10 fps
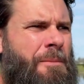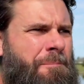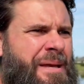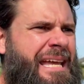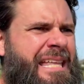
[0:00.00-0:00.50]

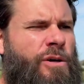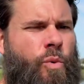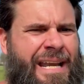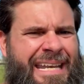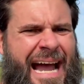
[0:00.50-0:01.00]
being in the
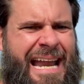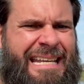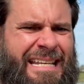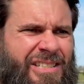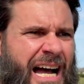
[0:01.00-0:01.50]

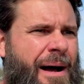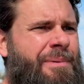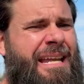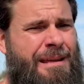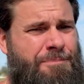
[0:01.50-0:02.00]
190s, I'm
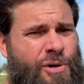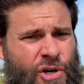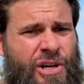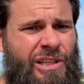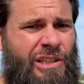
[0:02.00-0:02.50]
getting
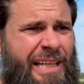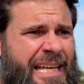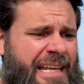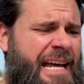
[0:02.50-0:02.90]
pretty lean.